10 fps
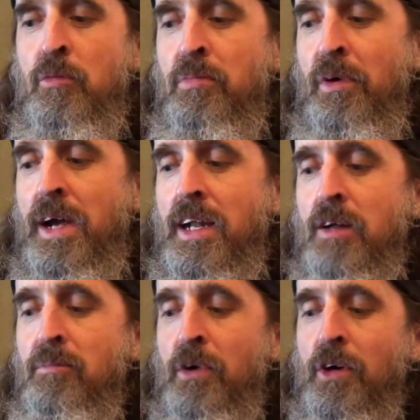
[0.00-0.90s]

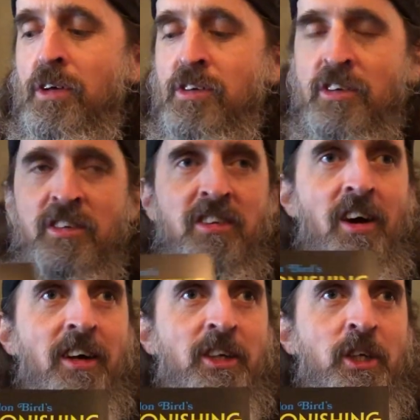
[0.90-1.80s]
Brandon Bird's
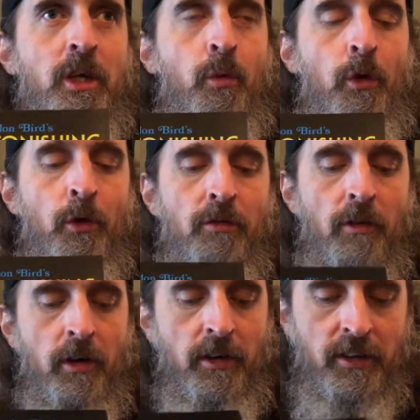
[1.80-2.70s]
Astonishing World of
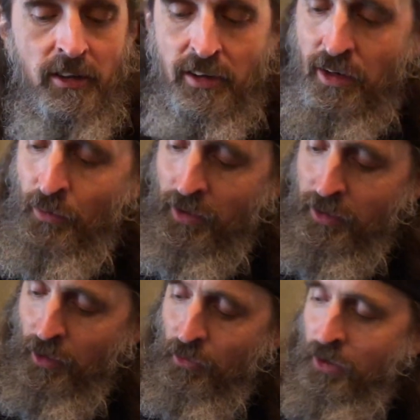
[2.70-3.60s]
Art. Now, right
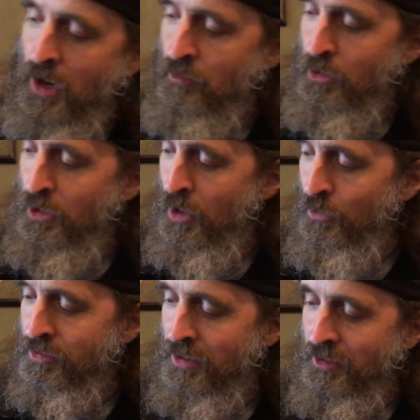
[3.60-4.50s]
there on the cover, you know
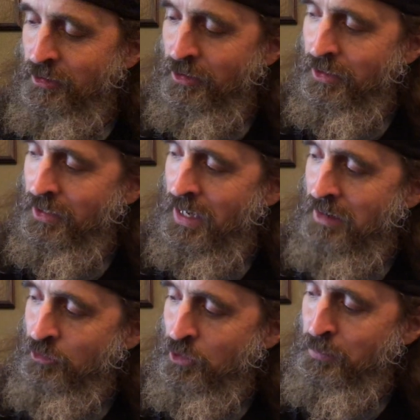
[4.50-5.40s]
it's not your uh,
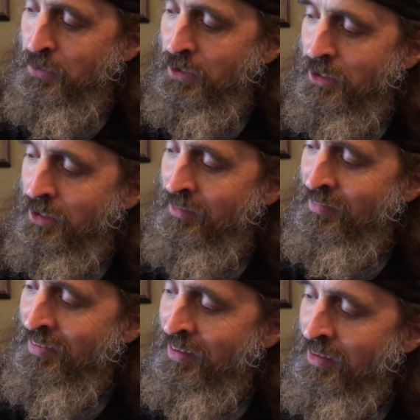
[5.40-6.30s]
average book.
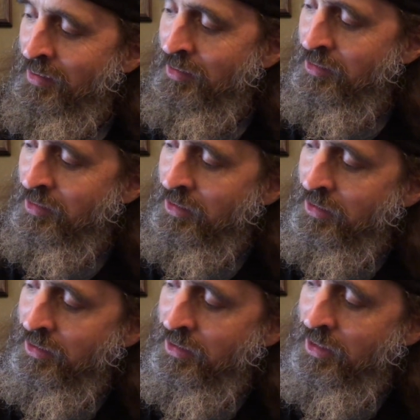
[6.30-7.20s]
There's a uh,
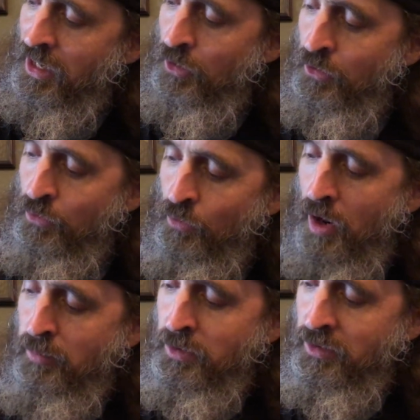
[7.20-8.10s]
Eric
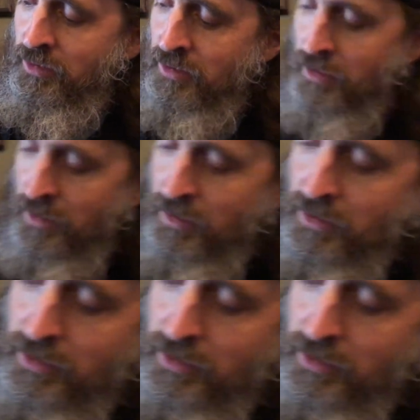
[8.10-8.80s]
Roberts and a, a